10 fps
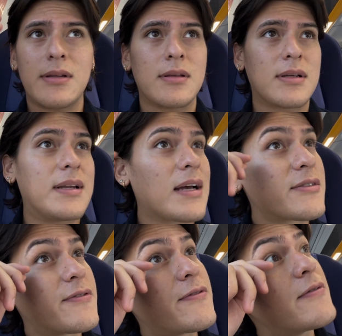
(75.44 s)
The next
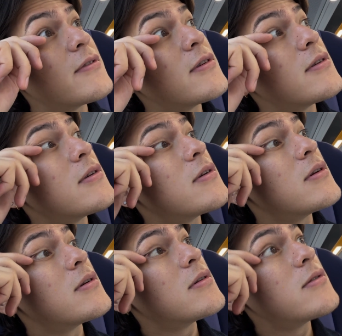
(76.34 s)

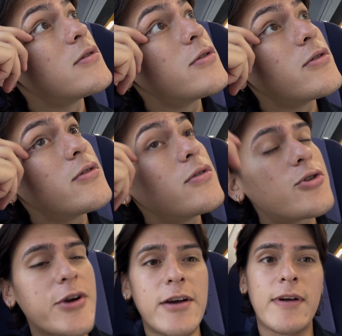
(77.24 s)

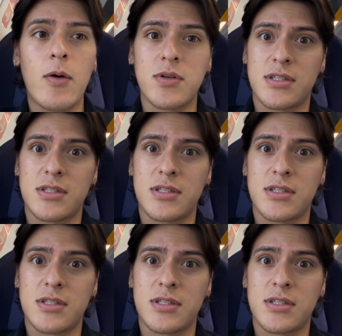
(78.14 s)
train ride was